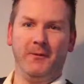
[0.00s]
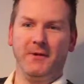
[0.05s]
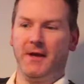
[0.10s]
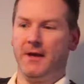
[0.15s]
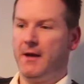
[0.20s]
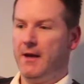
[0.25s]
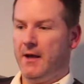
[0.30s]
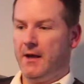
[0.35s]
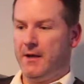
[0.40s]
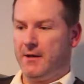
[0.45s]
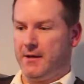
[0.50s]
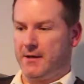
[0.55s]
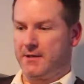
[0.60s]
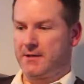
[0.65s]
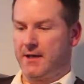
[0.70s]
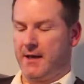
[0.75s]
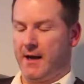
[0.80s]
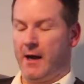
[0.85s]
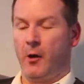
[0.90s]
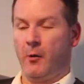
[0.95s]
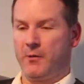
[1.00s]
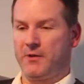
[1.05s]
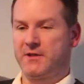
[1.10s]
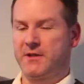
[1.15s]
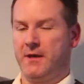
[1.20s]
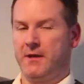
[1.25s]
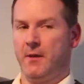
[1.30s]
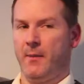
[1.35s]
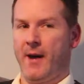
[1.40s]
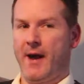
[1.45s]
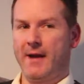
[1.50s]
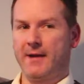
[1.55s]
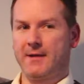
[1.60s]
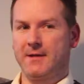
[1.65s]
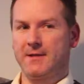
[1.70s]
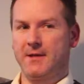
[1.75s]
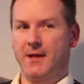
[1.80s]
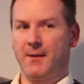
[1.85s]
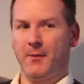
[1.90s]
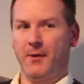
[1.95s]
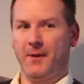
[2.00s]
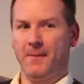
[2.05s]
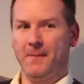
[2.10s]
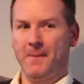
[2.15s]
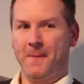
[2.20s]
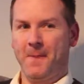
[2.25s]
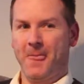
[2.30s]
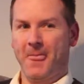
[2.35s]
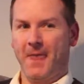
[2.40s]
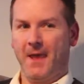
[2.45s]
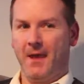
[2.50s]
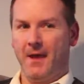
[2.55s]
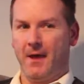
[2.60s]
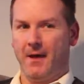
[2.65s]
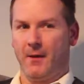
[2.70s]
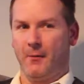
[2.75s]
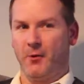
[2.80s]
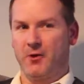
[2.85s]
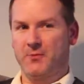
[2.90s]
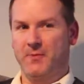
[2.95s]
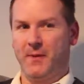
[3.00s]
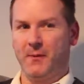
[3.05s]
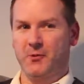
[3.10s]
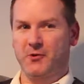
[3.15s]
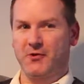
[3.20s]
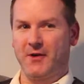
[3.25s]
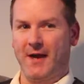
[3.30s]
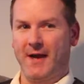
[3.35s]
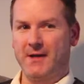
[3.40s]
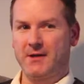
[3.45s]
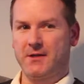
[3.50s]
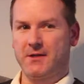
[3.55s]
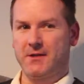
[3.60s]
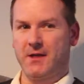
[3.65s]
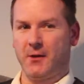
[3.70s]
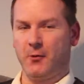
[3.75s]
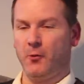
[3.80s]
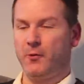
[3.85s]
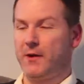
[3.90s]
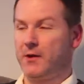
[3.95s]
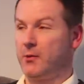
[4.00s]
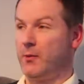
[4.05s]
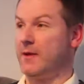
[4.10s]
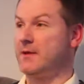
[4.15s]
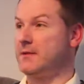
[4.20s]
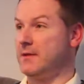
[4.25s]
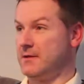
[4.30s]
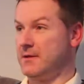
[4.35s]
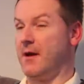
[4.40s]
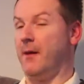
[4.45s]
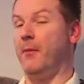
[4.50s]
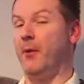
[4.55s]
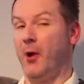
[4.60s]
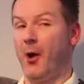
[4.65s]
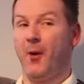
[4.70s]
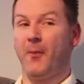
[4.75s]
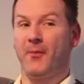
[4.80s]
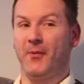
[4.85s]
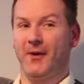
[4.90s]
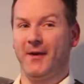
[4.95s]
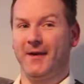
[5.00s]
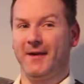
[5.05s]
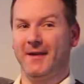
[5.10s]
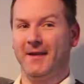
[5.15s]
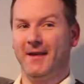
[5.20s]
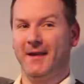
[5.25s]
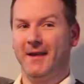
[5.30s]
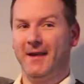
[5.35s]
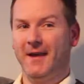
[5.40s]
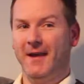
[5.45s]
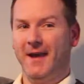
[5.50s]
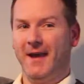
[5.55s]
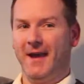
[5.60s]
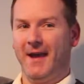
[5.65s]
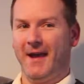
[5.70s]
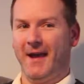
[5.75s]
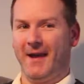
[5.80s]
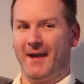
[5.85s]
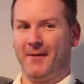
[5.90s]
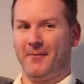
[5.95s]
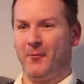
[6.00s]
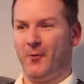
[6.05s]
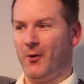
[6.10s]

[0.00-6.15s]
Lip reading: when you sit. I always sit at the back of the cinema and I watch people's reactions. I know the twist is coming up, and I'm